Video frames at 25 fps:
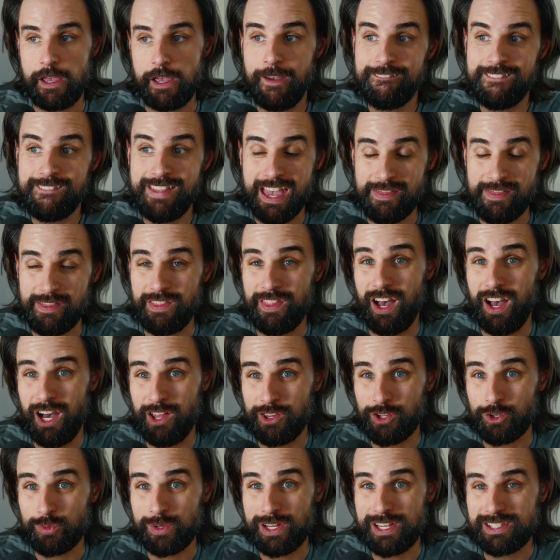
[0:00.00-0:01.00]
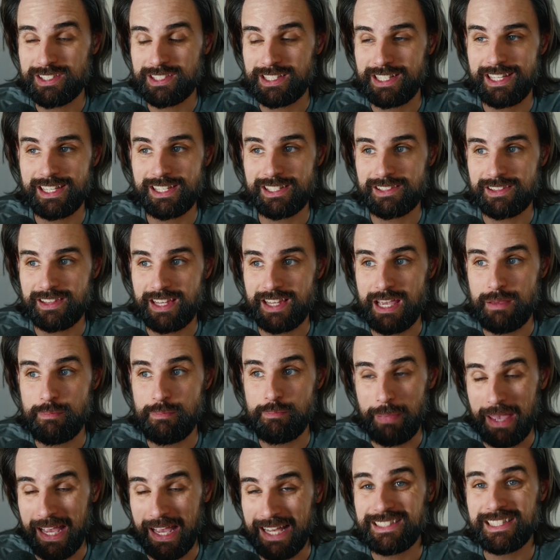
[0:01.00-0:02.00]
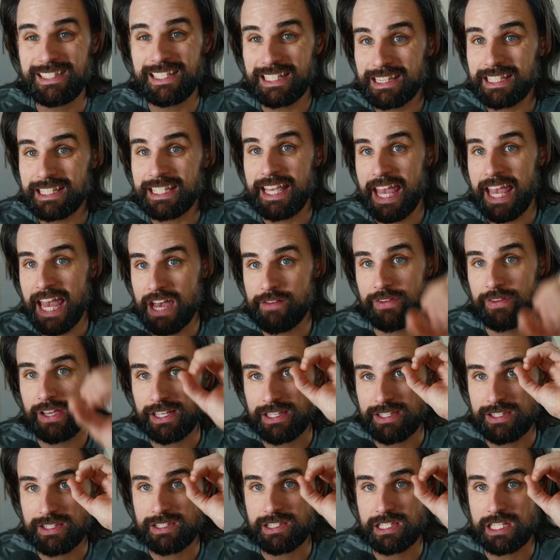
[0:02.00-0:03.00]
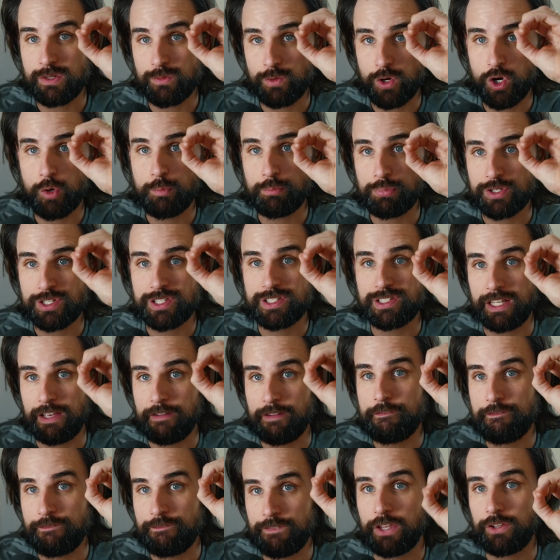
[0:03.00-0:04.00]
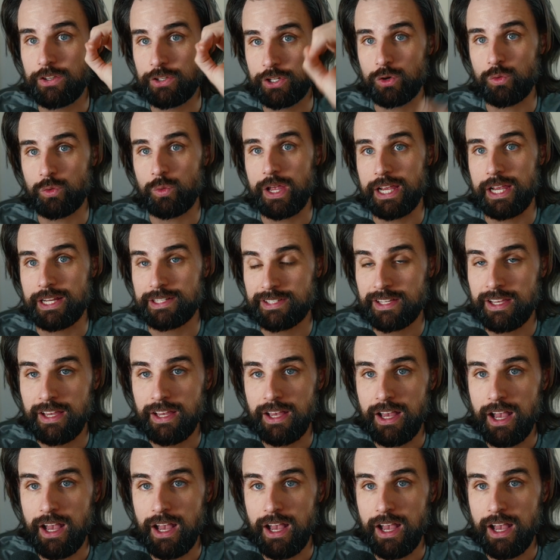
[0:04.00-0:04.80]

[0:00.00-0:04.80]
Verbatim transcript: And then the other reason is they basically have a 0% failure rate,